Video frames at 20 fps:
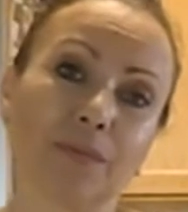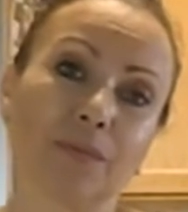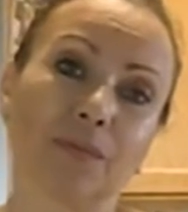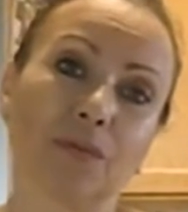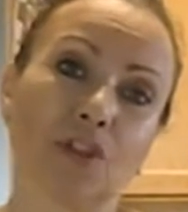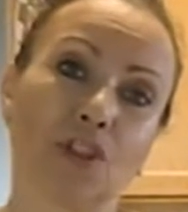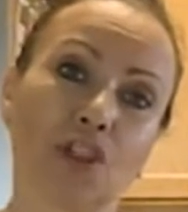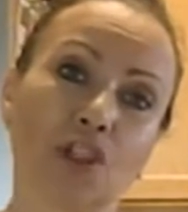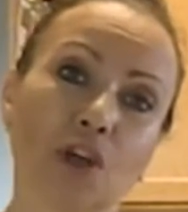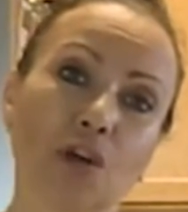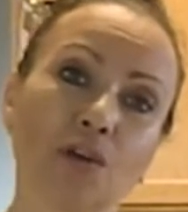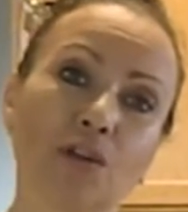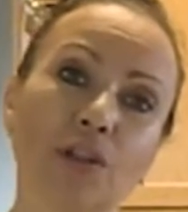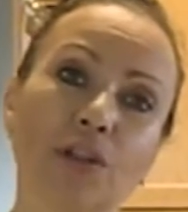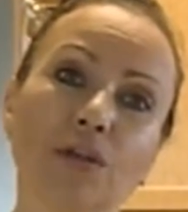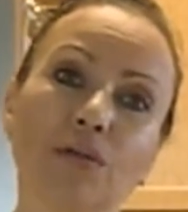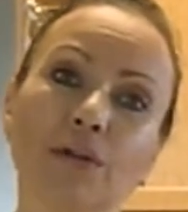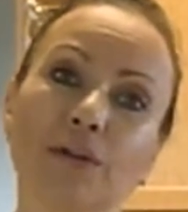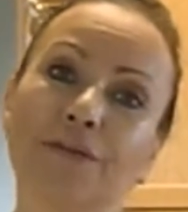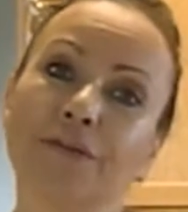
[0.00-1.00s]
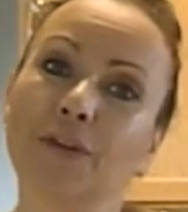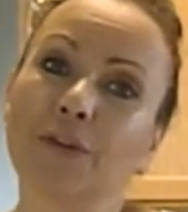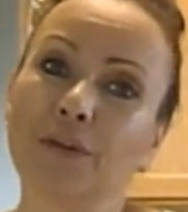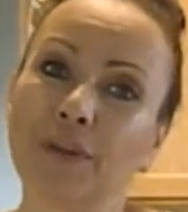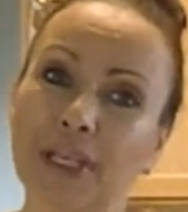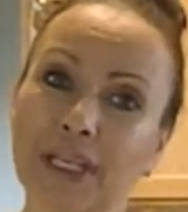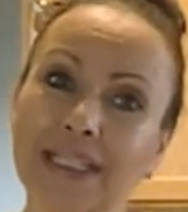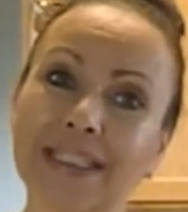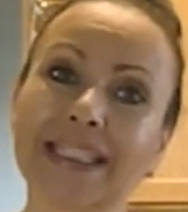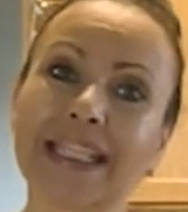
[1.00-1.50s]
show you a few
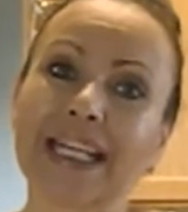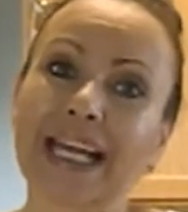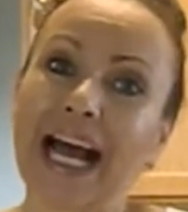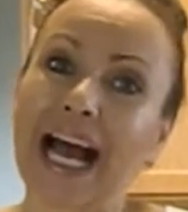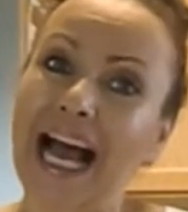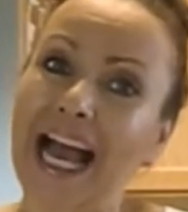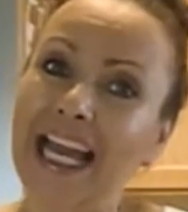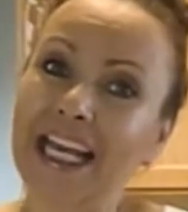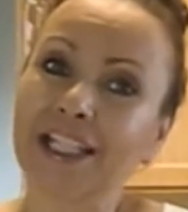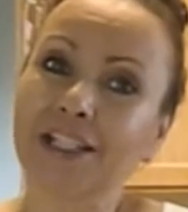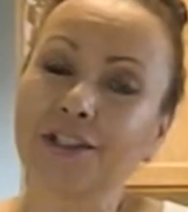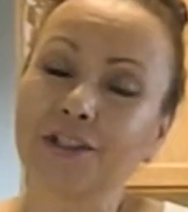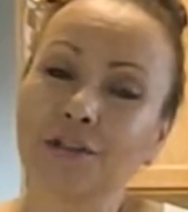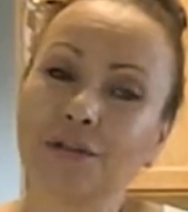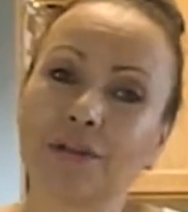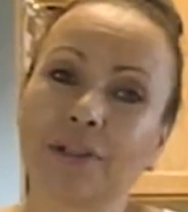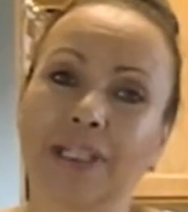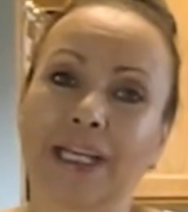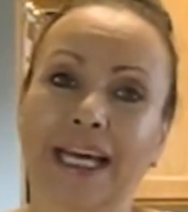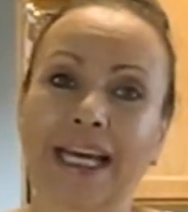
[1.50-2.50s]
things that I do and